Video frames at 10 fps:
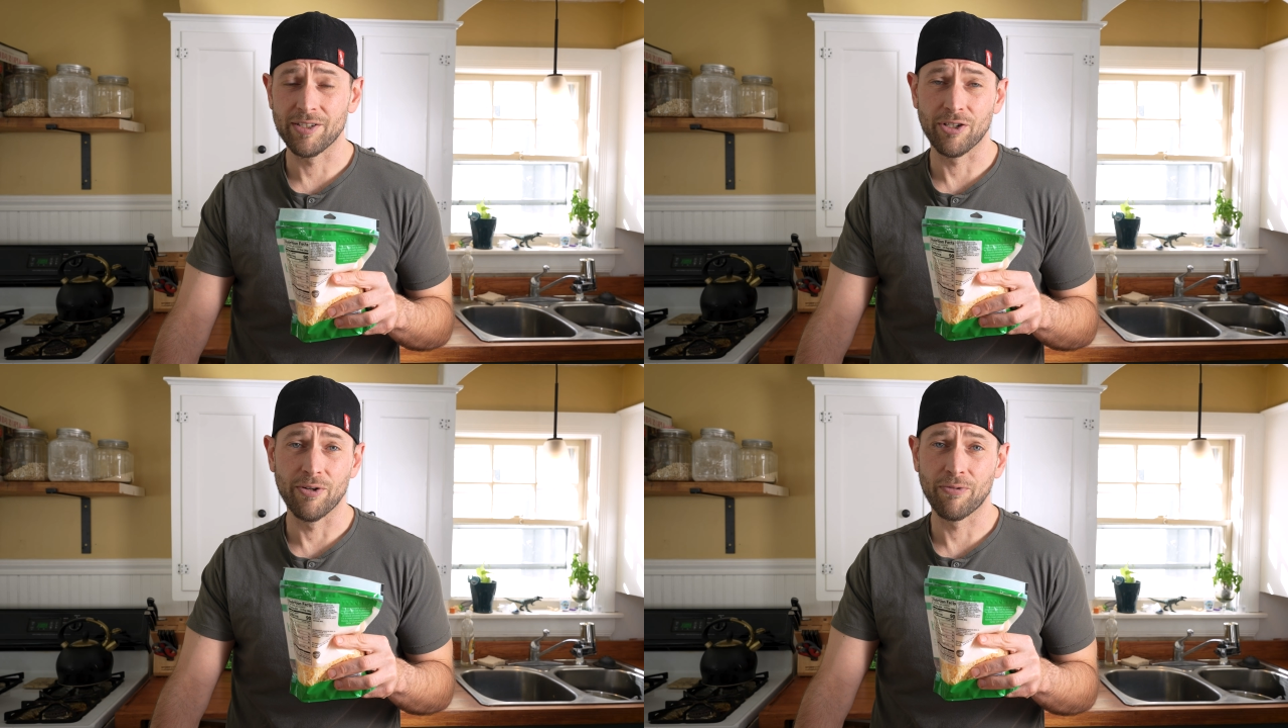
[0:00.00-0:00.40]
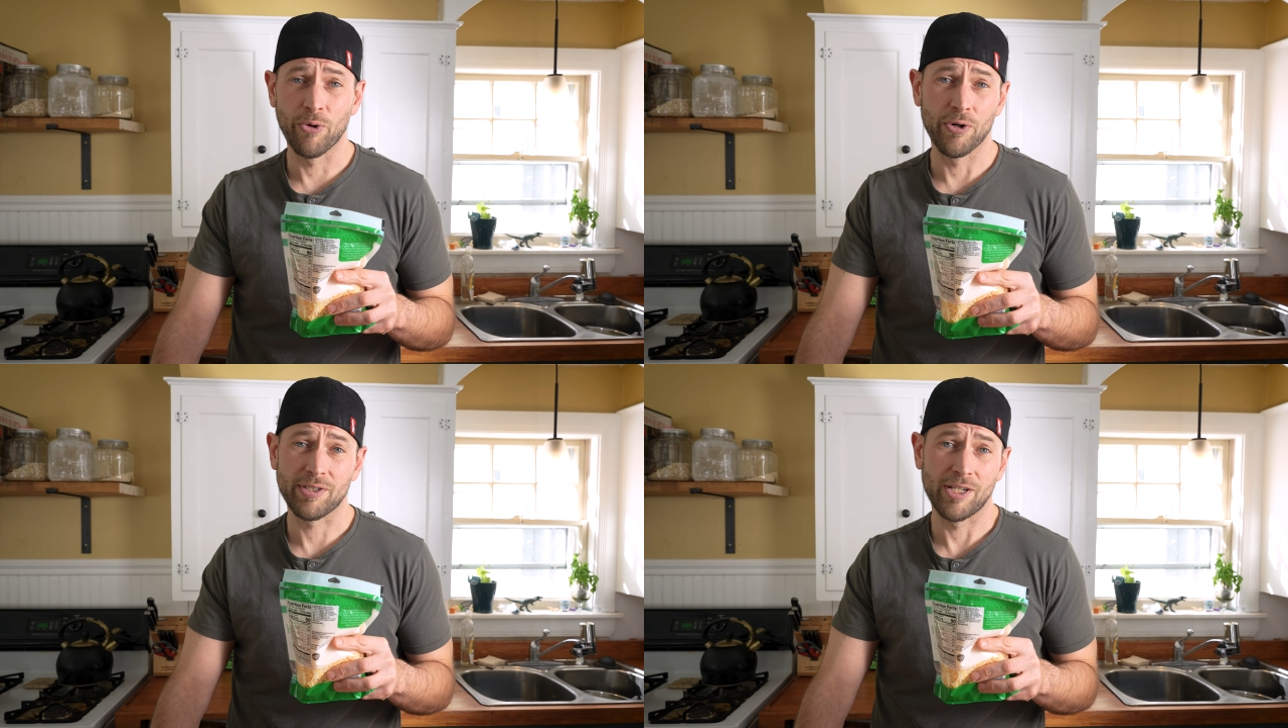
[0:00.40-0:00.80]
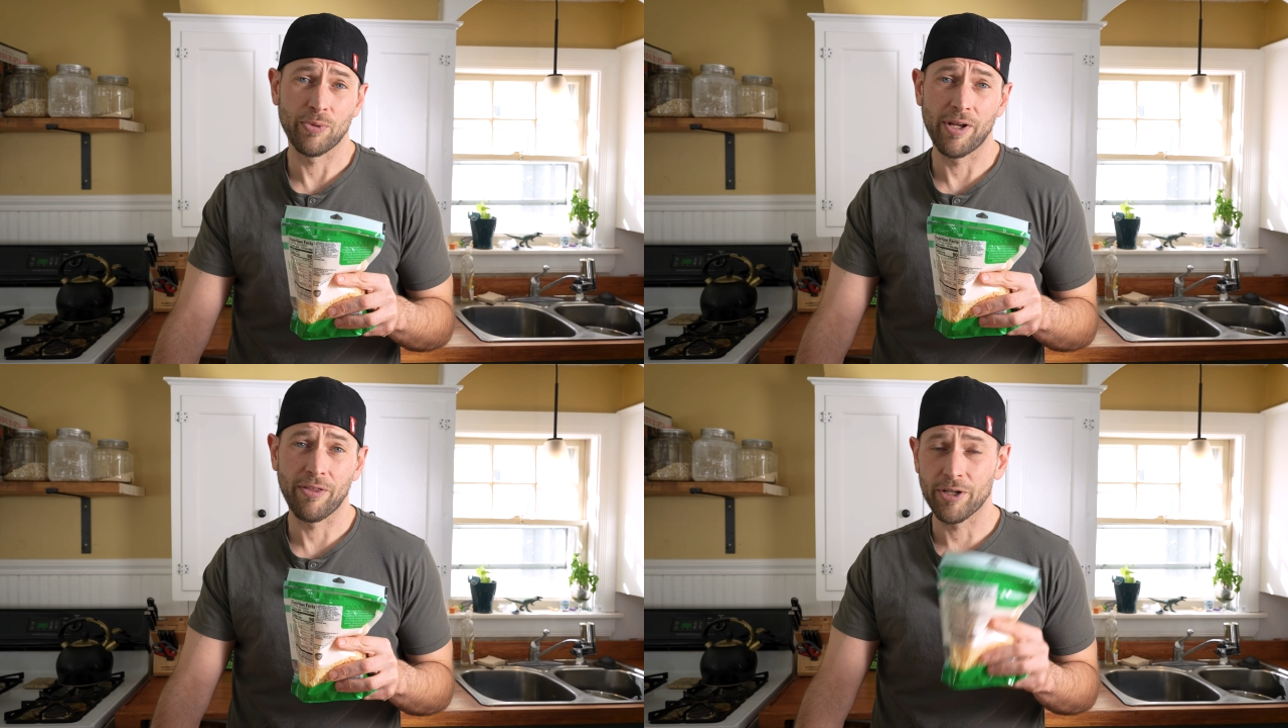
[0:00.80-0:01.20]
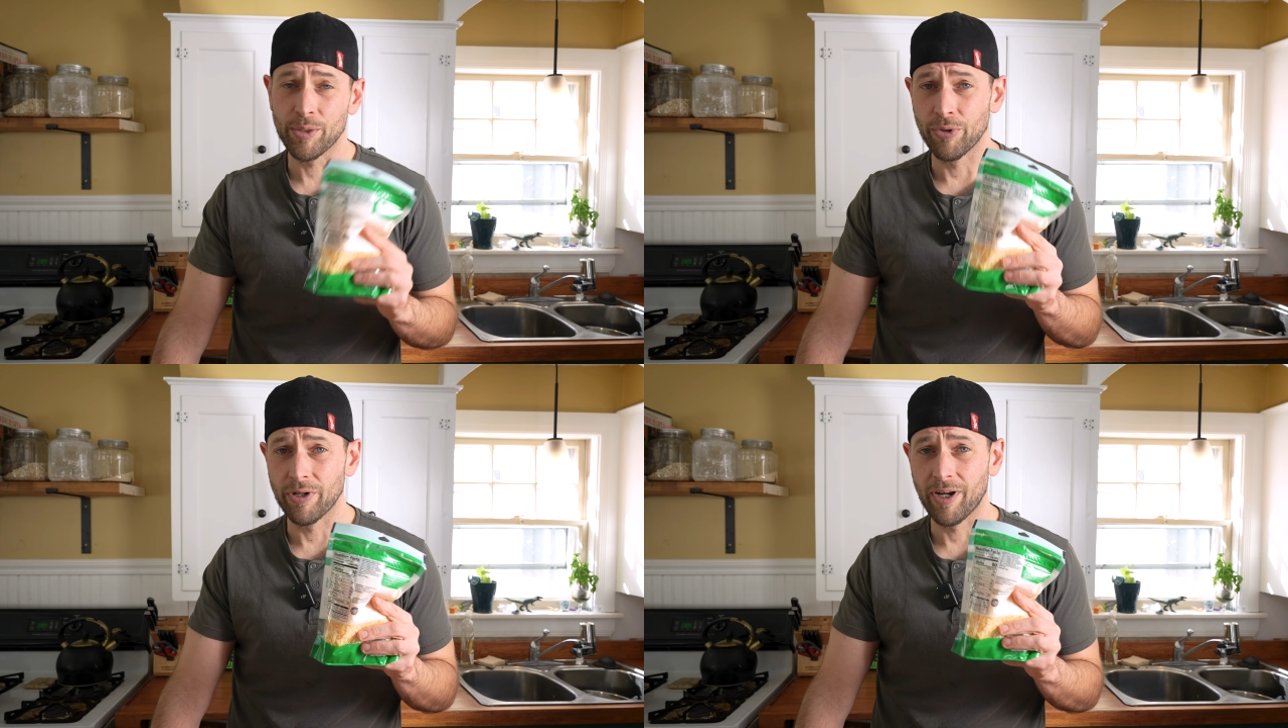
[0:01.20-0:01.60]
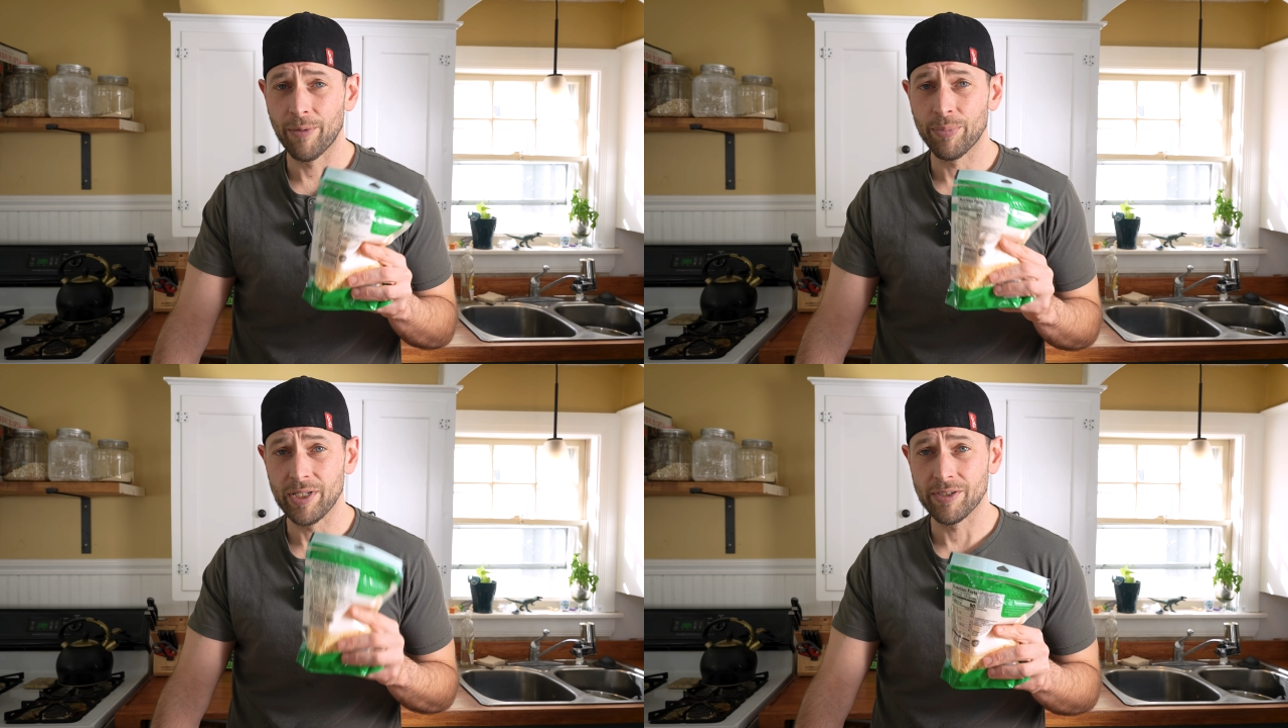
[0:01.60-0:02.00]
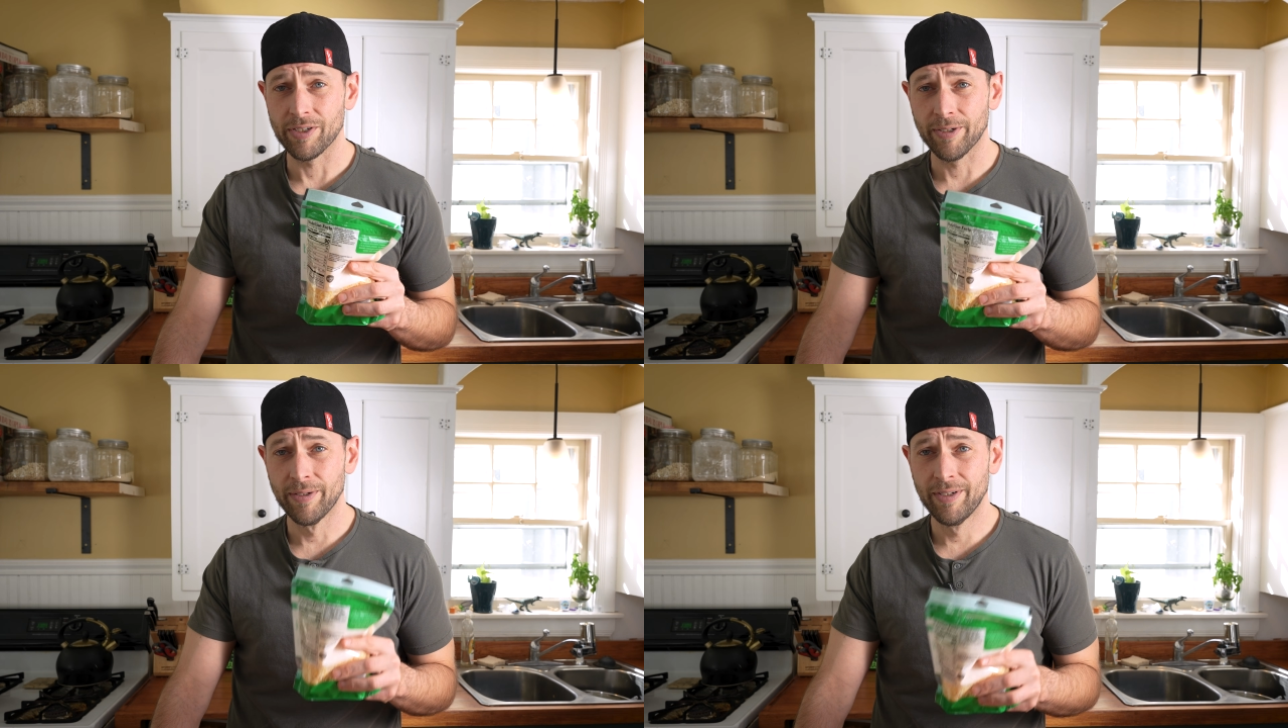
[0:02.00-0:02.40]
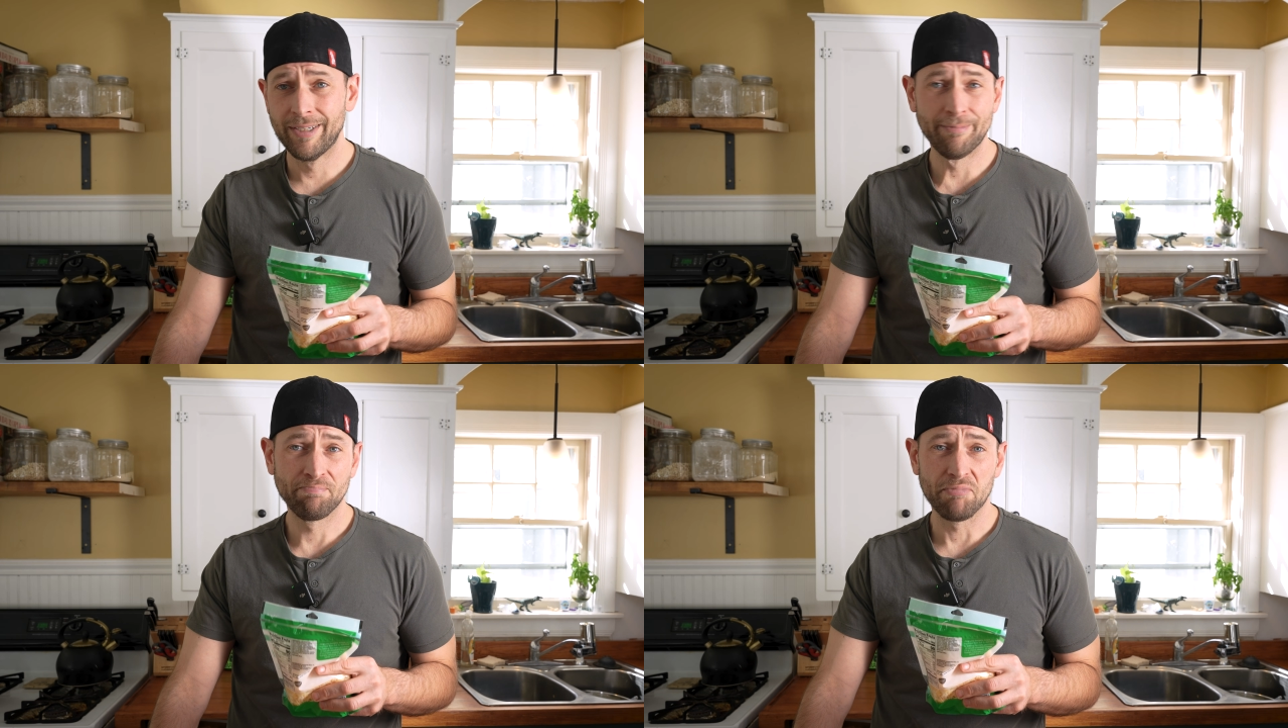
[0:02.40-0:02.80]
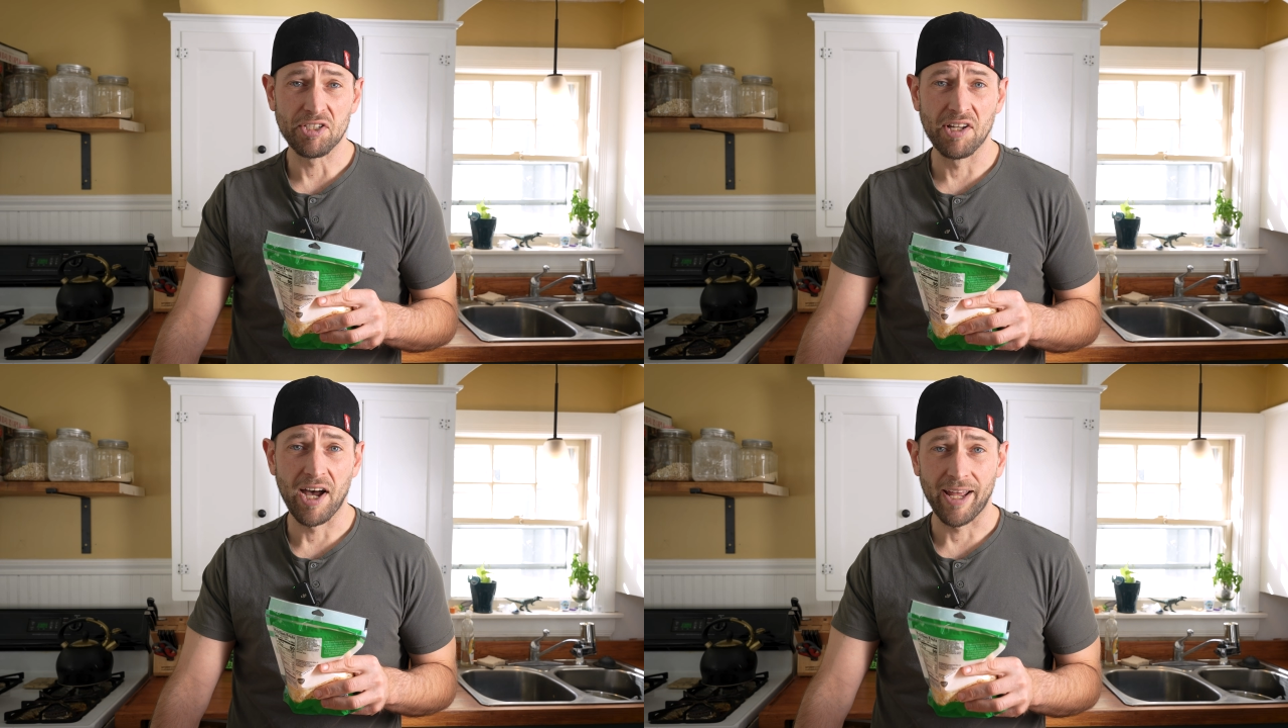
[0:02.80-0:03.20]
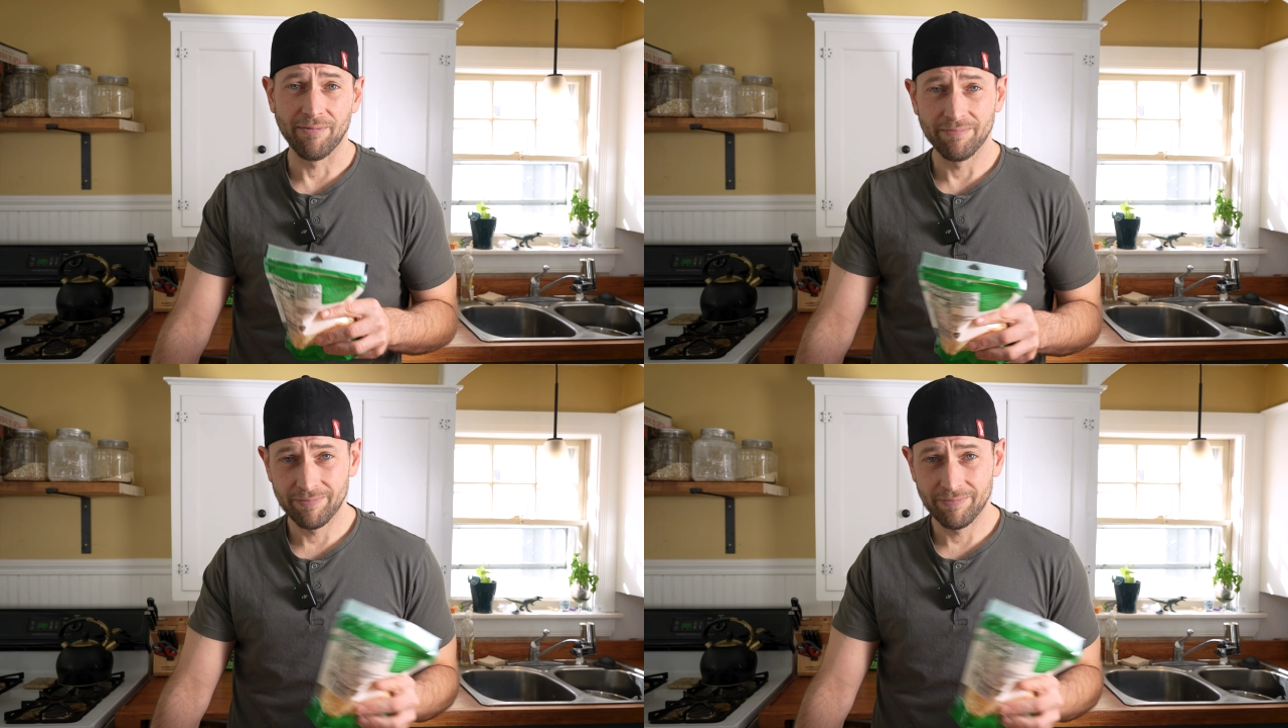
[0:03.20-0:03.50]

so of course that's what I thought you put on pizza. It's not.